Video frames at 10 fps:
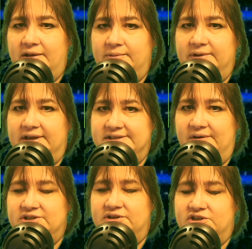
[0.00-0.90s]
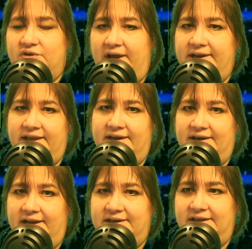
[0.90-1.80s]
because I was going to try to get an
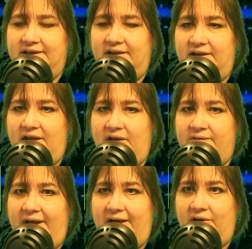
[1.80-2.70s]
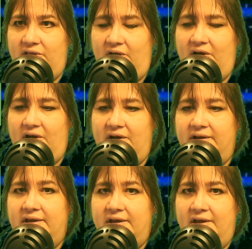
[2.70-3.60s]
idea of how long
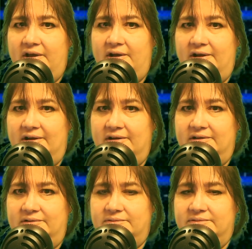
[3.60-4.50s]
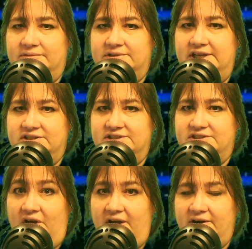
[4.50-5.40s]
Tisha's
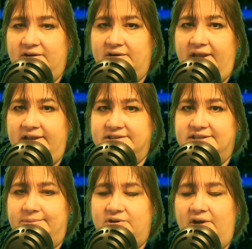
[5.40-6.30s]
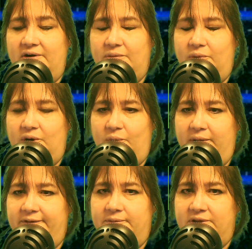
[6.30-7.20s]
daughter and stepdaughter were
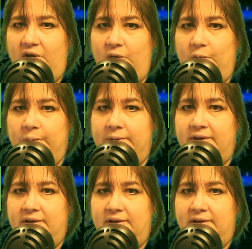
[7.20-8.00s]
away from the home